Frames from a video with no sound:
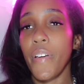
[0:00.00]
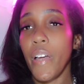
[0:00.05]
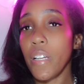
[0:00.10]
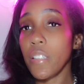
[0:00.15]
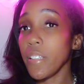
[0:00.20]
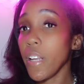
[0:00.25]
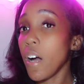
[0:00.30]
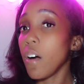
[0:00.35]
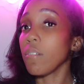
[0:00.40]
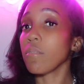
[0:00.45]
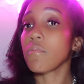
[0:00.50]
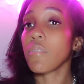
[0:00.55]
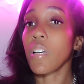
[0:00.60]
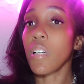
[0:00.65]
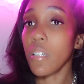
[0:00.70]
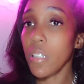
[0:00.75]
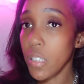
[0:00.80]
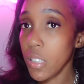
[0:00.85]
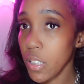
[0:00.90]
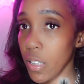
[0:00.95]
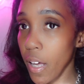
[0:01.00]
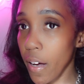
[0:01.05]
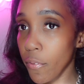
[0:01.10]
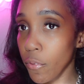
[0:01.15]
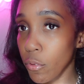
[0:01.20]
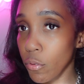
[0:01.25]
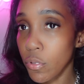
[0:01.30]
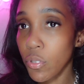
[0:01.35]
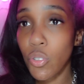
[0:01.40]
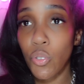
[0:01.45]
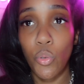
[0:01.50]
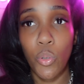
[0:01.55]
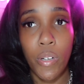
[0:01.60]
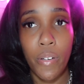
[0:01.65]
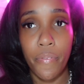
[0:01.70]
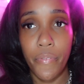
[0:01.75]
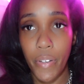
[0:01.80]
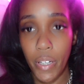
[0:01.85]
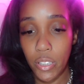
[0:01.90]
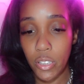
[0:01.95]
Now there is levels to
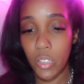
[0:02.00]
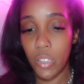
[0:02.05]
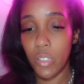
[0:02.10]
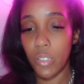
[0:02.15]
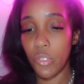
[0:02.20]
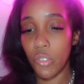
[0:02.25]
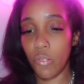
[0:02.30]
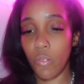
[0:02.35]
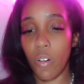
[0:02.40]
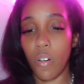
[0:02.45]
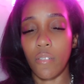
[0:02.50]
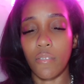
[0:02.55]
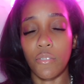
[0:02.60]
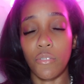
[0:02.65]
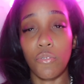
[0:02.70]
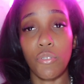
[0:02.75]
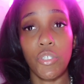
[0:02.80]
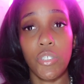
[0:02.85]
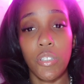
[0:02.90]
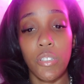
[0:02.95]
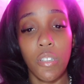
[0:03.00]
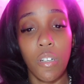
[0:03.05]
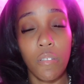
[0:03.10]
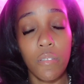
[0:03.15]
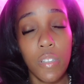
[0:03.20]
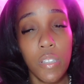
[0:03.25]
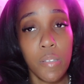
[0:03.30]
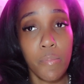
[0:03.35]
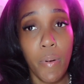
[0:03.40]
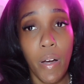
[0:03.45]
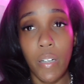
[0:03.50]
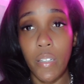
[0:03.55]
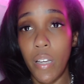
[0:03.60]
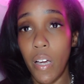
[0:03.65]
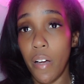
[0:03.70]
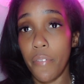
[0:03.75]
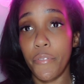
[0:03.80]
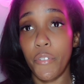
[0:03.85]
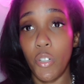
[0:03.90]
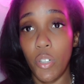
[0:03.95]
infection control. You should know this by
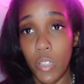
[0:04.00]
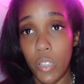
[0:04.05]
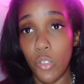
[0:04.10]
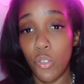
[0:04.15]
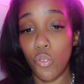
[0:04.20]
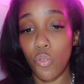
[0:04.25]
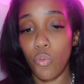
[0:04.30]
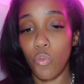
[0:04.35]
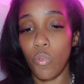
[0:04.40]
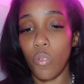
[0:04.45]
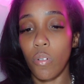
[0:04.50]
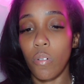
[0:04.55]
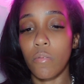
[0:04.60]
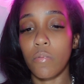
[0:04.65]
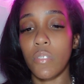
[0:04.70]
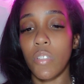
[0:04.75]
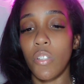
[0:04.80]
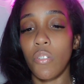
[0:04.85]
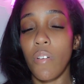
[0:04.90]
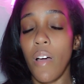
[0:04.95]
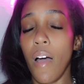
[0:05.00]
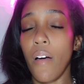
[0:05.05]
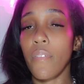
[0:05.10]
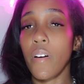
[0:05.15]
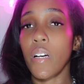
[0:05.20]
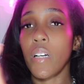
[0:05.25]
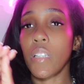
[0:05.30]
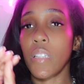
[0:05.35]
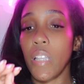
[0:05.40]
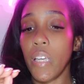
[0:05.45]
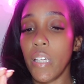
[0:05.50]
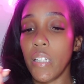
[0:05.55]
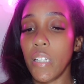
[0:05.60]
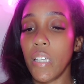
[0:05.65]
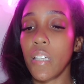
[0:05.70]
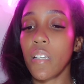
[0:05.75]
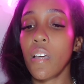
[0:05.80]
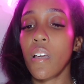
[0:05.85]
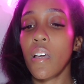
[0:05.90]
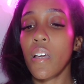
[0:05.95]
now if you're in school. So you have
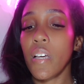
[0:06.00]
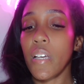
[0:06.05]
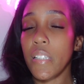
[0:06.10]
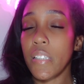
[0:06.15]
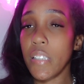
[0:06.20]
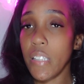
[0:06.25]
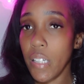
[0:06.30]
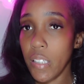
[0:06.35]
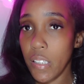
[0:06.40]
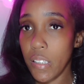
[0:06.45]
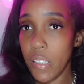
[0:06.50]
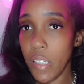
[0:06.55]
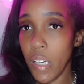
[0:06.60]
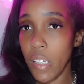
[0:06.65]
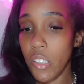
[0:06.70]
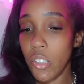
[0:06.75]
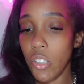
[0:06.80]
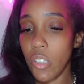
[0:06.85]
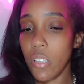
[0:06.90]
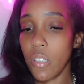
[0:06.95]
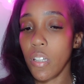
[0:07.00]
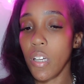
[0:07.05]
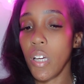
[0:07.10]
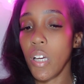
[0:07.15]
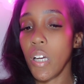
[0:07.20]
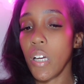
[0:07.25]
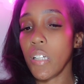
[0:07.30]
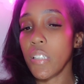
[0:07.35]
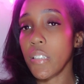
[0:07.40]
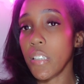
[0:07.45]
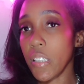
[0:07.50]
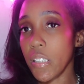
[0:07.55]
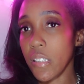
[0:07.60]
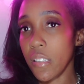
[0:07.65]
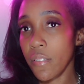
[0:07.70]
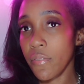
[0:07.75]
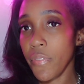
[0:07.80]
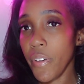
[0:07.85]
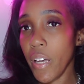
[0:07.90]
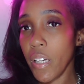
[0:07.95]
cleaning and sanitation,
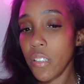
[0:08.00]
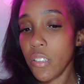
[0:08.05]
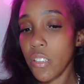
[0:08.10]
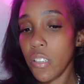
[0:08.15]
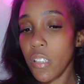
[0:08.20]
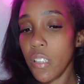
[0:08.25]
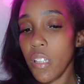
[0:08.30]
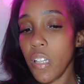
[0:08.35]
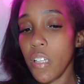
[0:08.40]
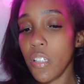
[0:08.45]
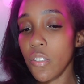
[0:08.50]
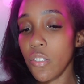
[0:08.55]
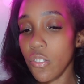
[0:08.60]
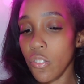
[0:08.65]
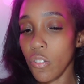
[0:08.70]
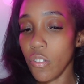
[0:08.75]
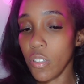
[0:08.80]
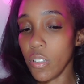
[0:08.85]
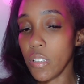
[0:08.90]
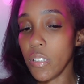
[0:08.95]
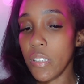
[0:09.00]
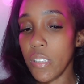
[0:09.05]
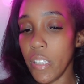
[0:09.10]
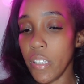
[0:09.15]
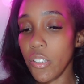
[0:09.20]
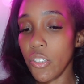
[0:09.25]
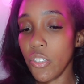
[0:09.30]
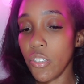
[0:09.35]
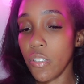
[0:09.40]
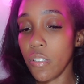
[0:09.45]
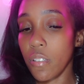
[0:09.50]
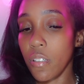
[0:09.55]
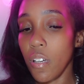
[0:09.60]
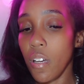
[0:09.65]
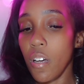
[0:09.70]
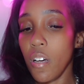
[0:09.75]
disinfection, and sterilization.